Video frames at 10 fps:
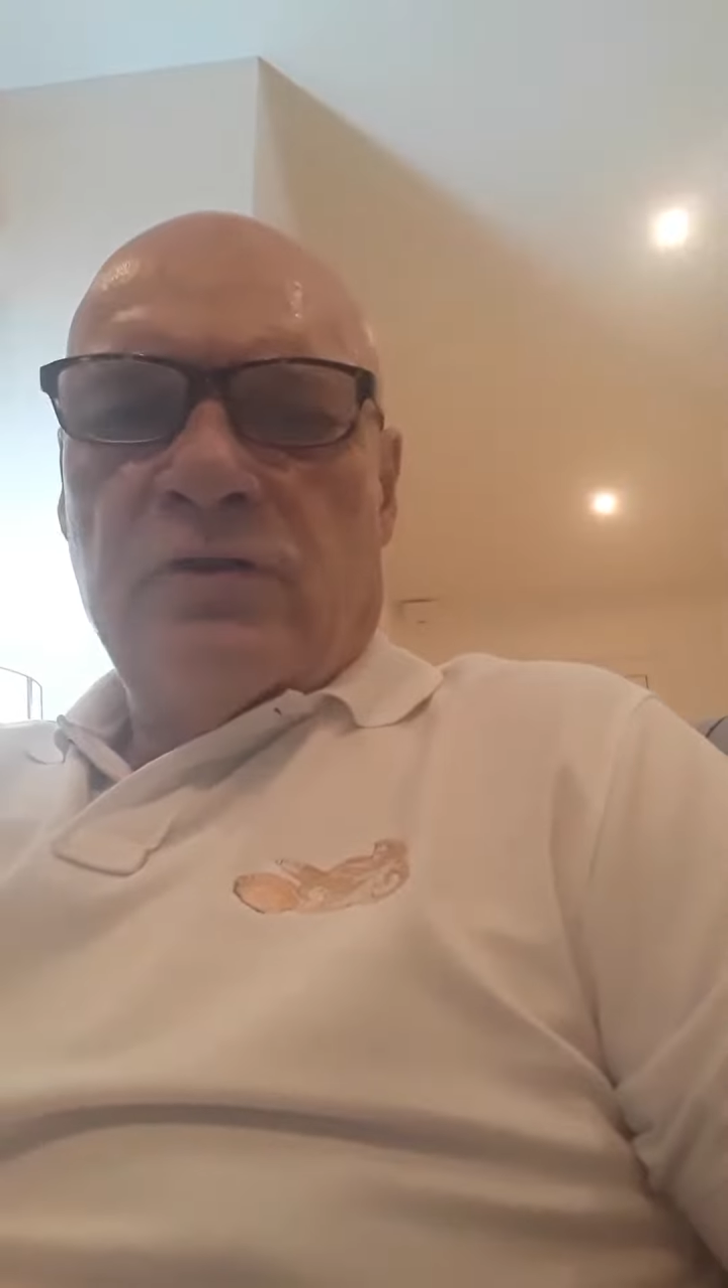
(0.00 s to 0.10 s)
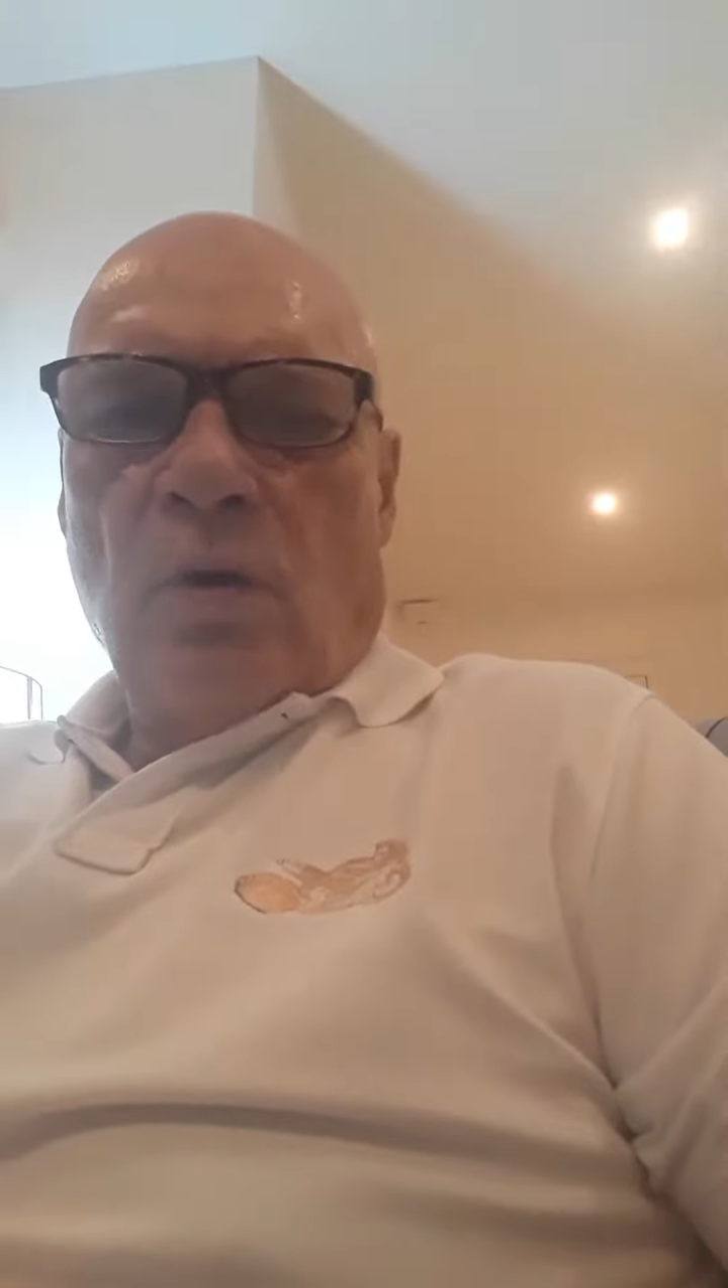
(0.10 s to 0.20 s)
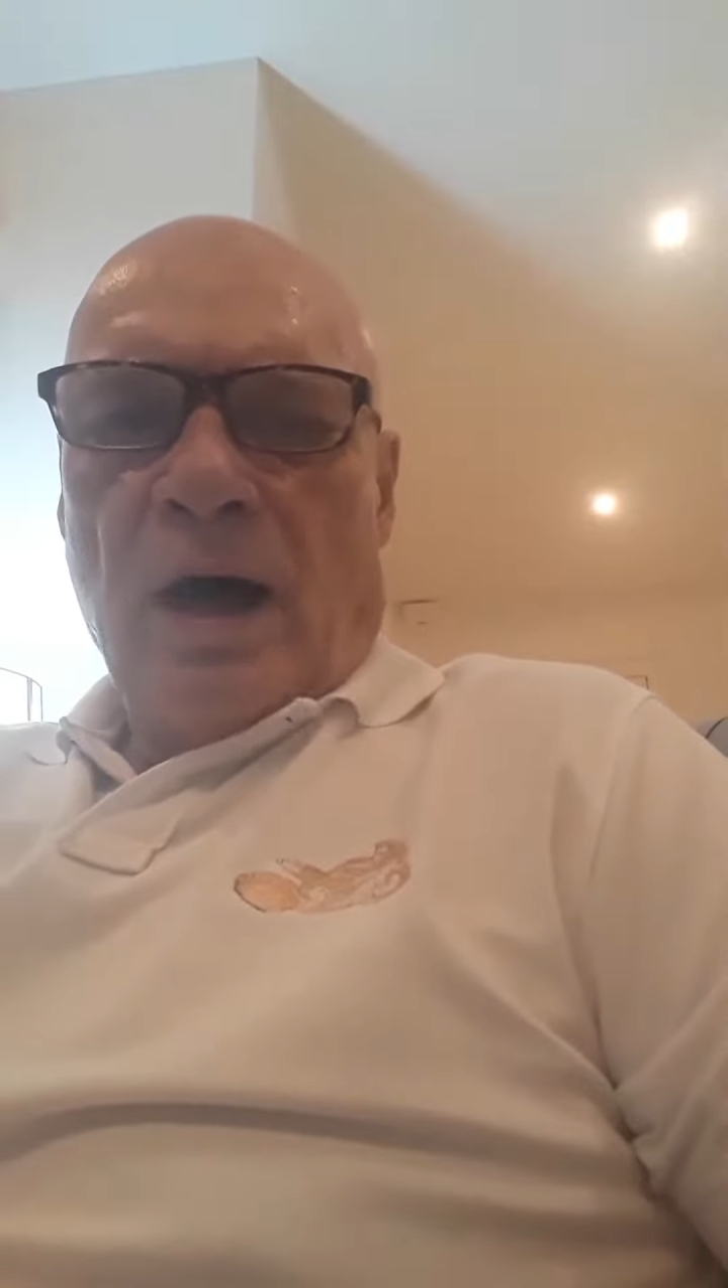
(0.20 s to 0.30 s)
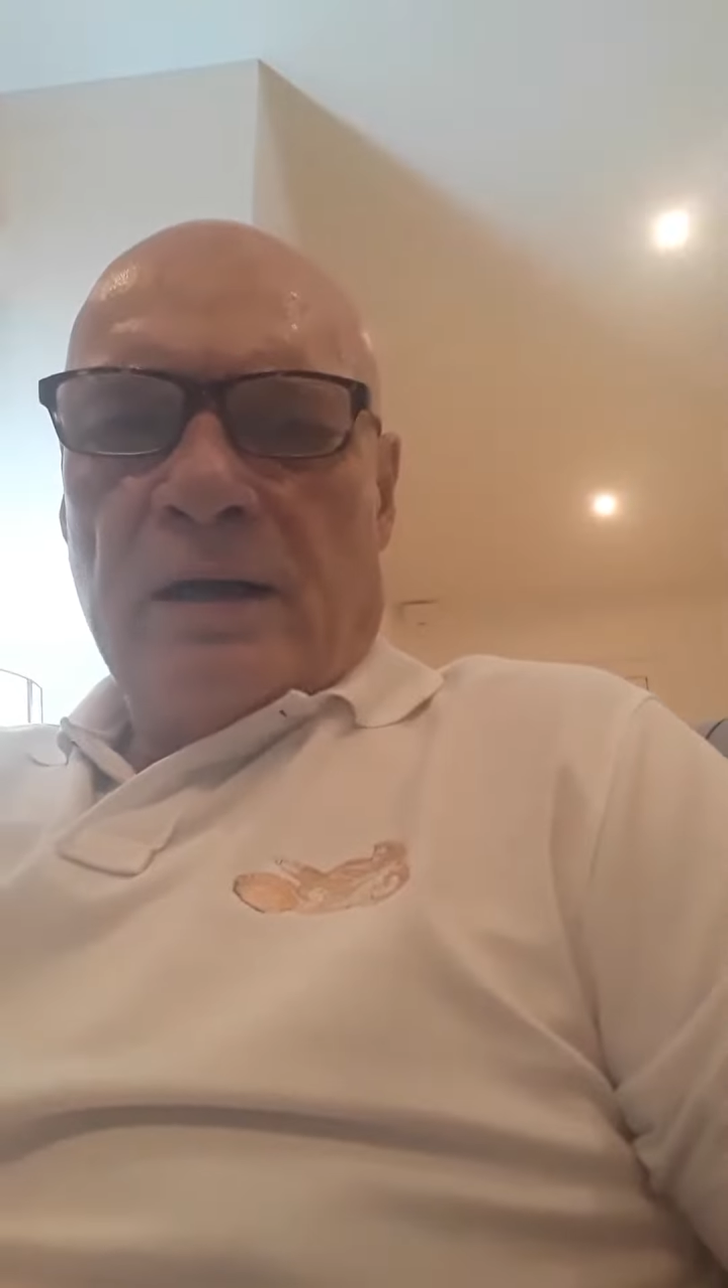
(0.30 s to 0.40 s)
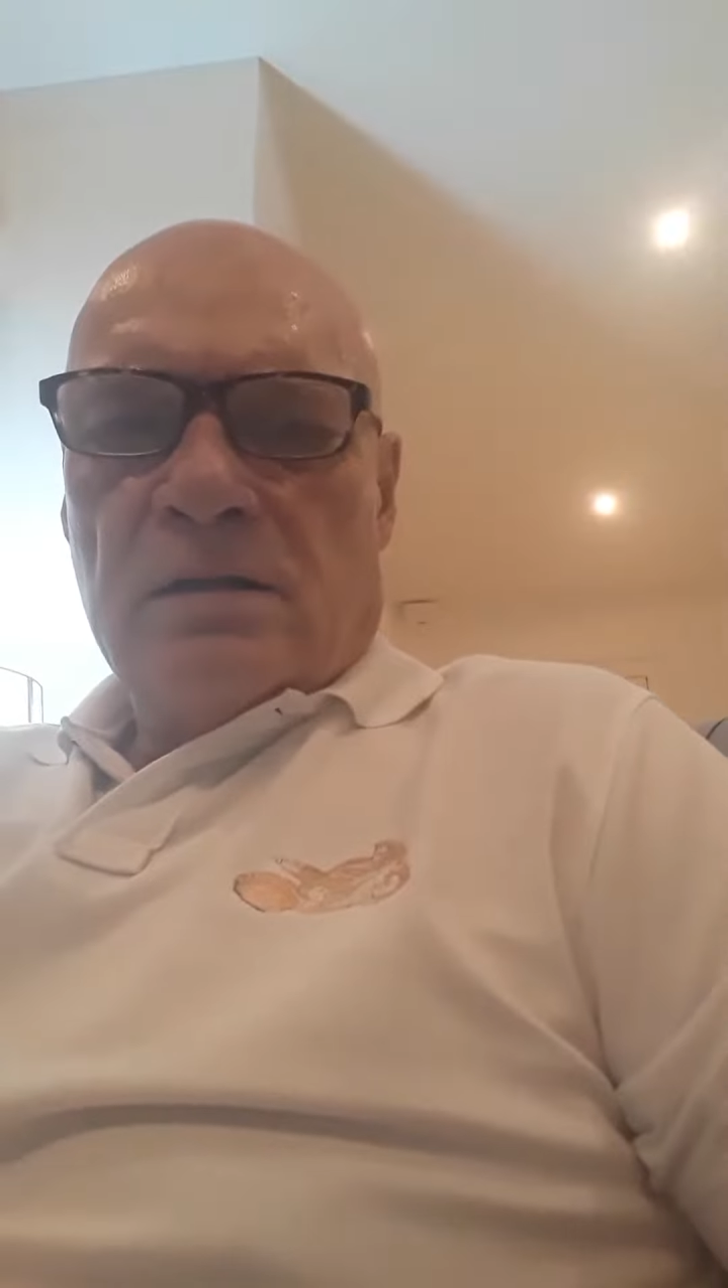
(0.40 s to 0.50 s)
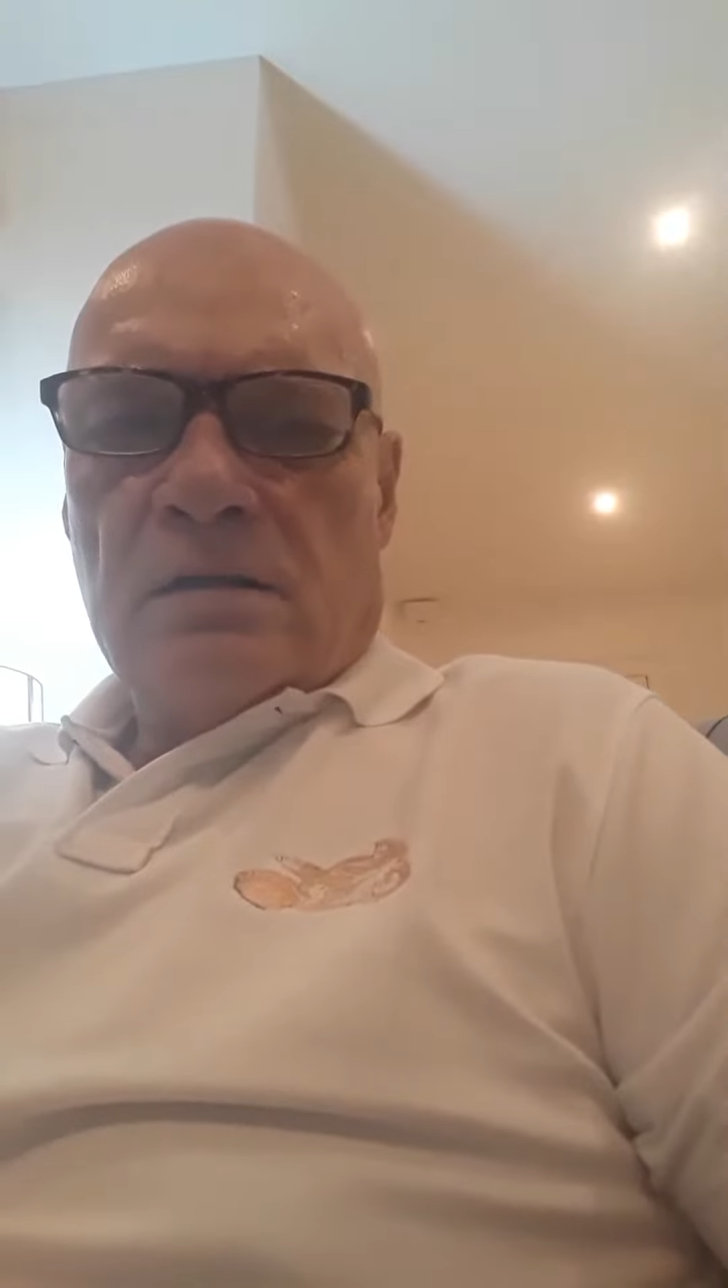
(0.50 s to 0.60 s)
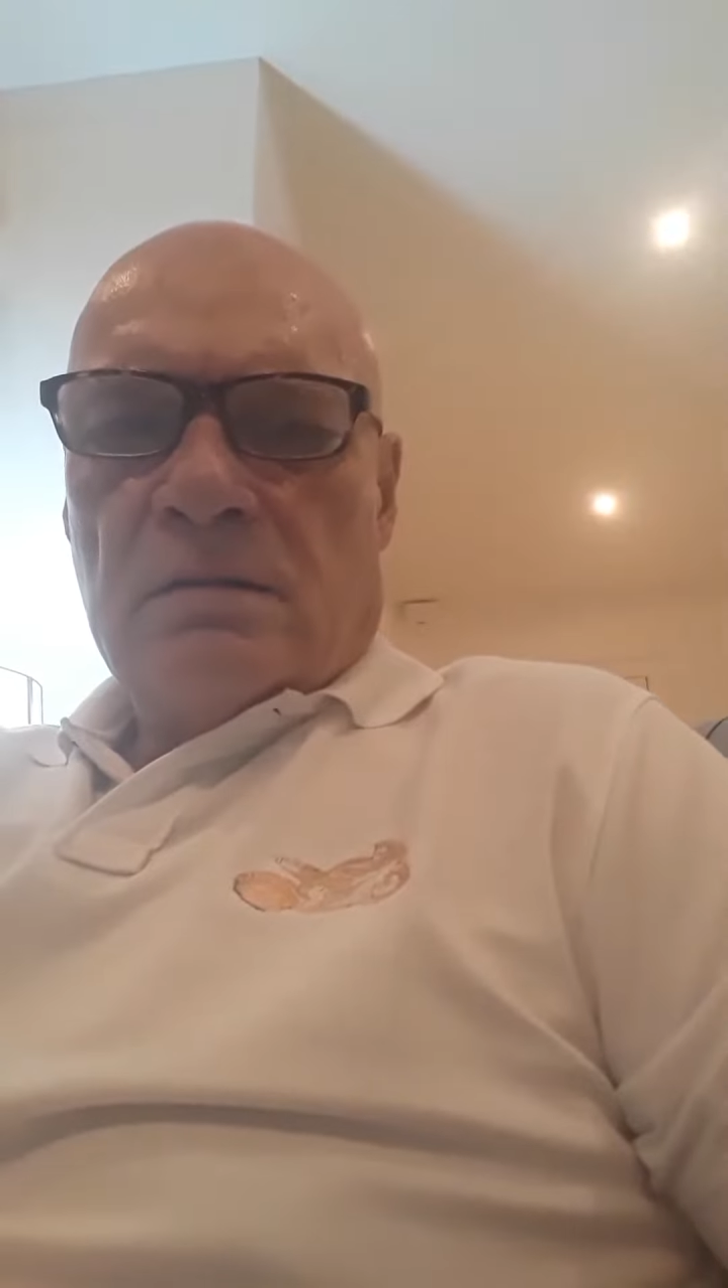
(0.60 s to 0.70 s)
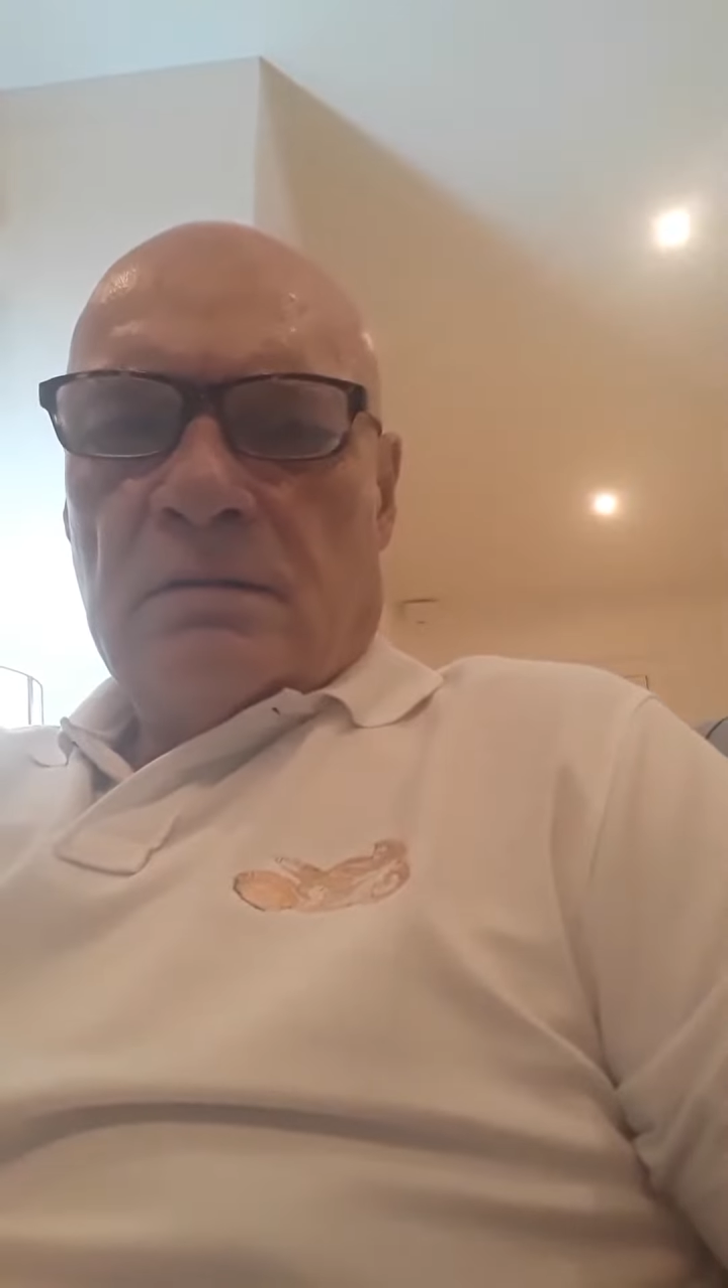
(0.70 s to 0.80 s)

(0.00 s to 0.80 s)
twice,